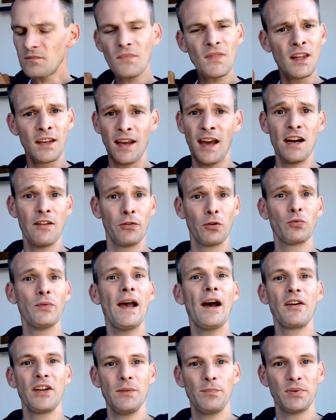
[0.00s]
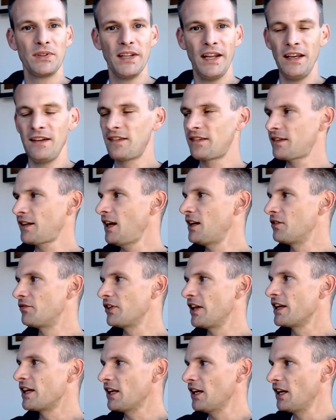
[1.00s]
kind of a rowdy place, kind of
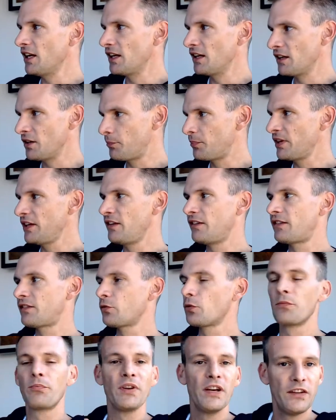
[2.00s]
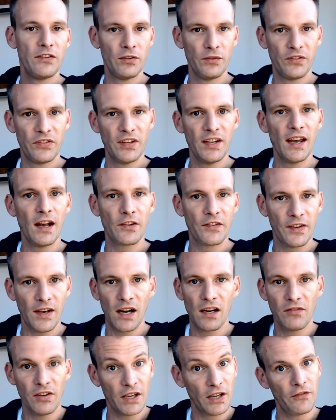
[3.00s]
like a the place sort of place you'd see outside
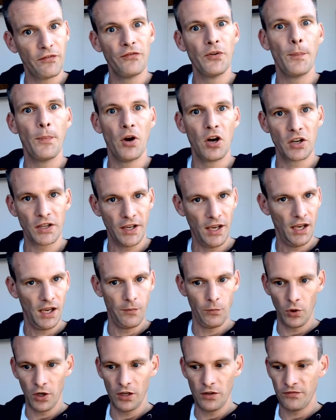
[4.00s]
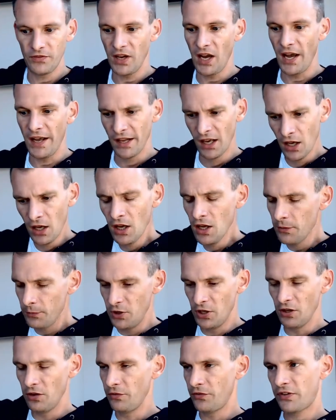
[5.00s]
of like a football game where you've got, you
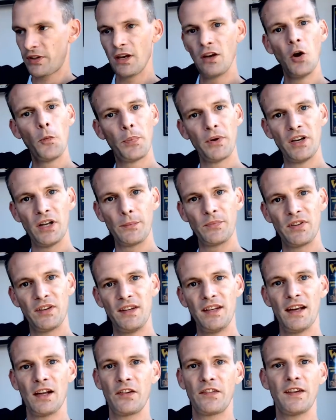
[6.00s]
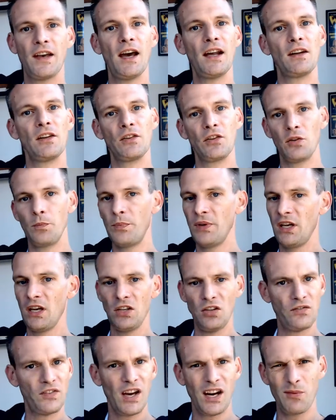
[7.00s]
know, it's opened up to the outside a little bit.
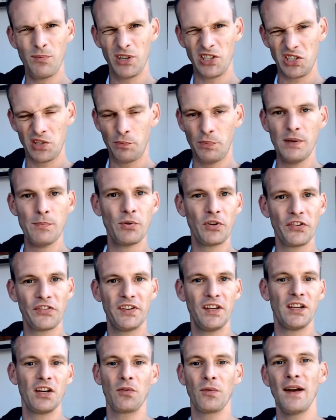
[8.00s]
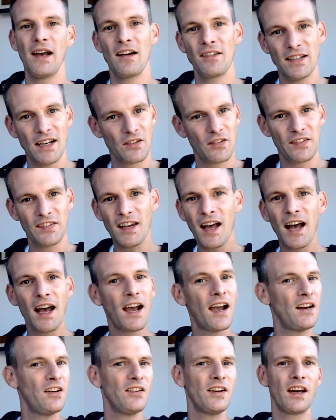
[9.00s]
You've got a bunch of people sitting around
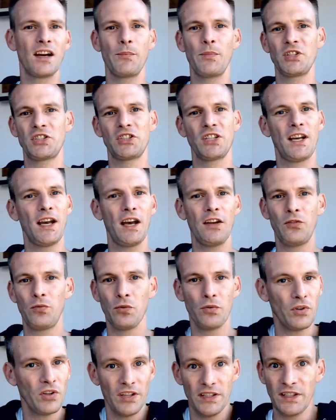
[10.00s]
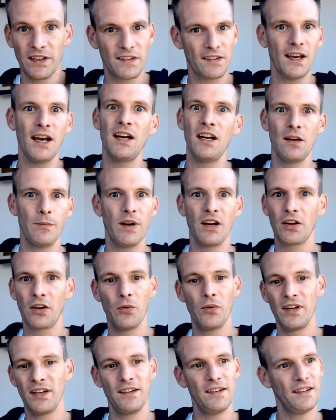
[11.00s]
outside. You got a bunch of guys who are really excited about
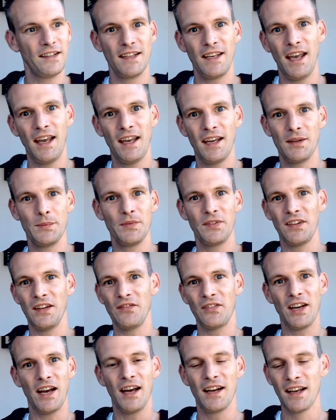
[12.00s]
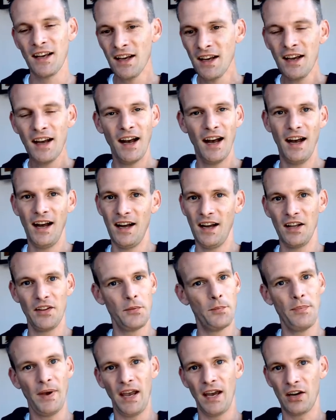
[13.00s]
going into the games. They've got uh, the
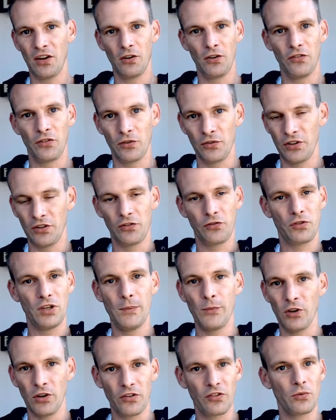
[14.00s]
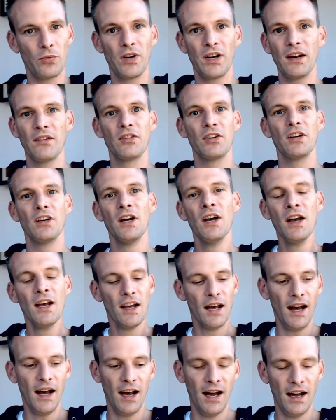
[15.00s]
banners or the streamers or whatever,
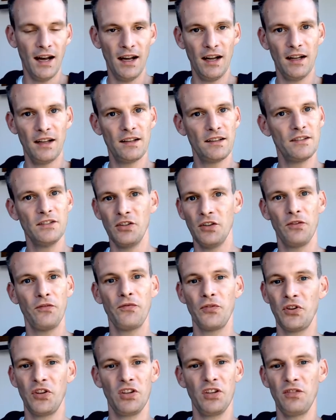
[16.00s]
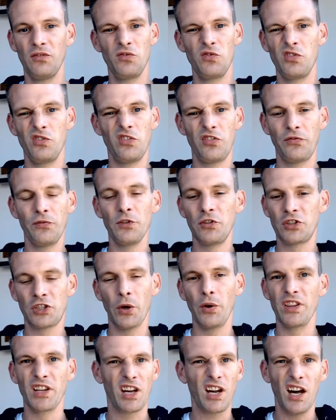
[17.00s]
uh, you know, for the
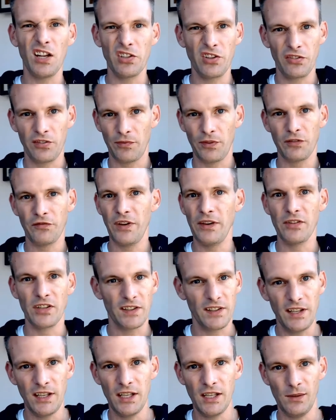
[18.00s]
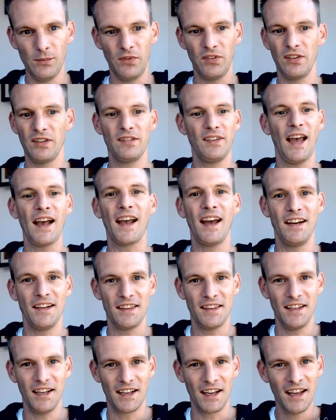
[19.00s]
showing the colors of their favorite teams and that kind of
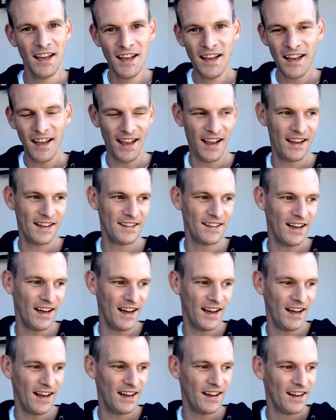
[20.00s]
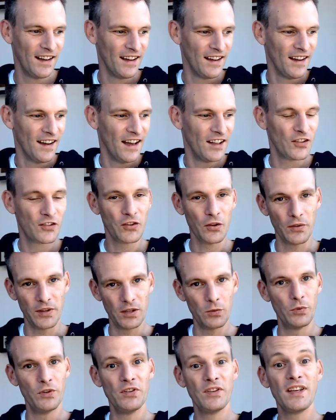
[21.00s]
thing. And uh, and so
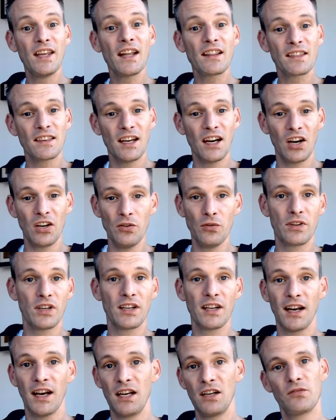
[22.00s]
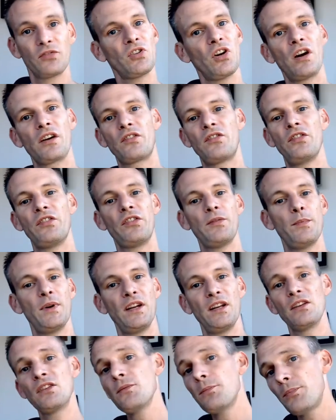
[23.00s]
then when you get there, you can kind of talk to somebody
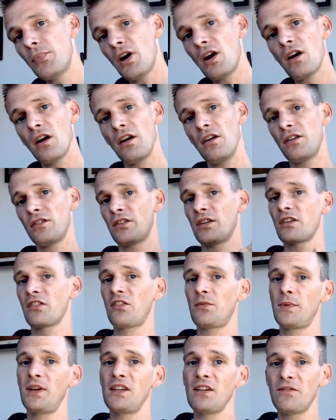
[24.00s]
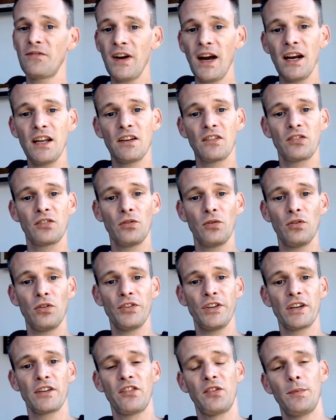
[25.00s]
at the bar, you can talk to somebody at the fighting school,
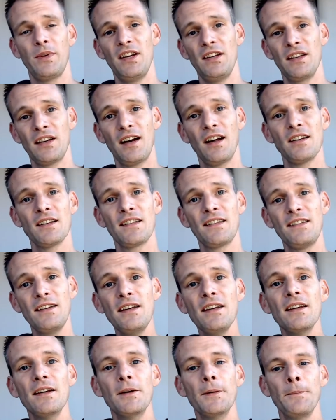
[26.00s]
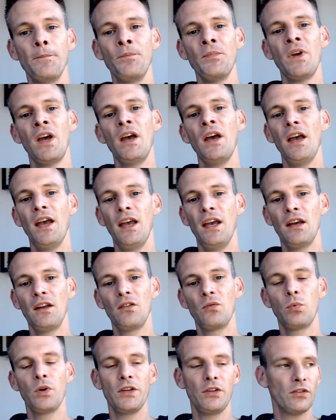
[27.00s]
talk to somebody at the Coliseum,
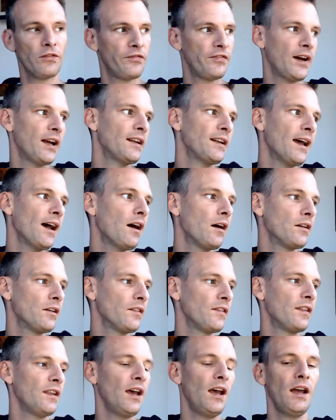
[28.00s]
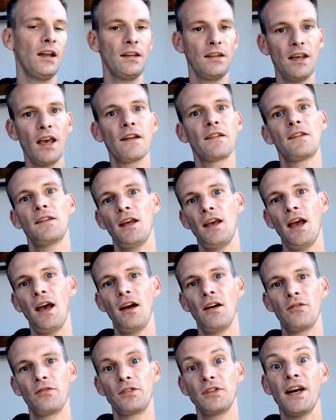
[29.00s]
and what you'll find out is that yes, they
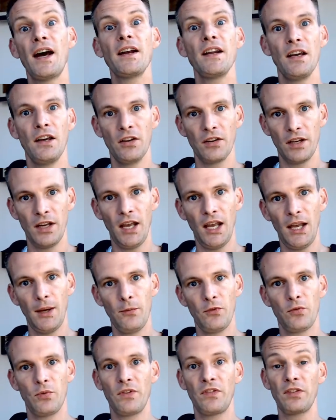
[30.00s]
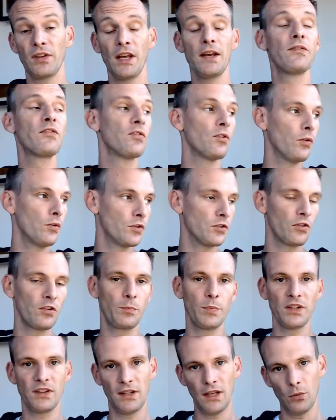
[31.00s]
have gladiators gladiator games with slave soldiers,
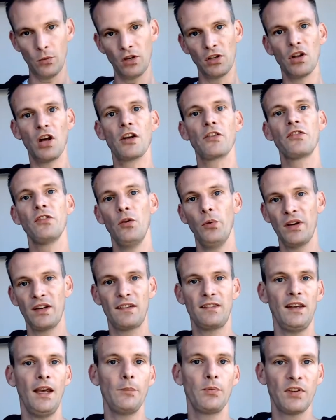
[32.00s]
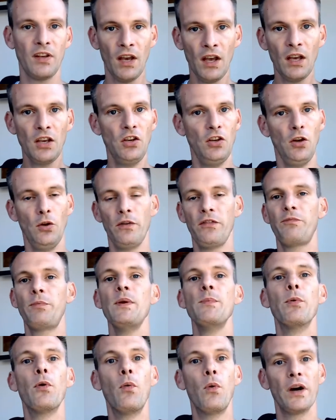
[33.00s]
but they will also accept, you know, if
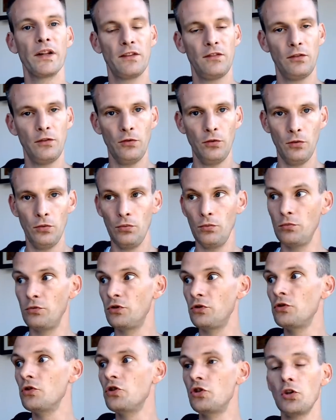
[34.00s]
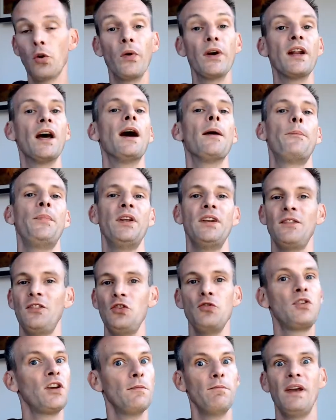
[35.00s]
people want to join up and
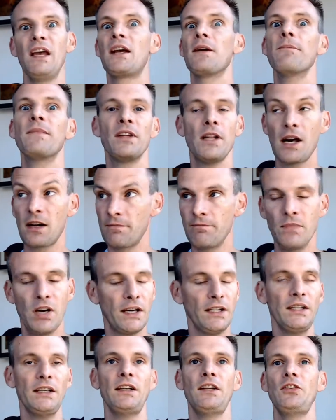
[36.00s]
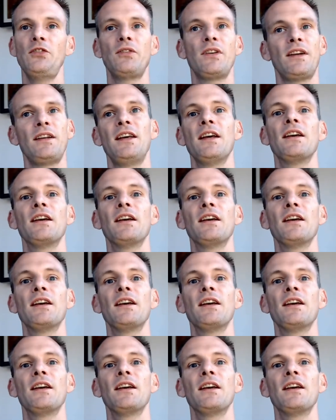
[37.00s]
you can make them a lot of money and you can get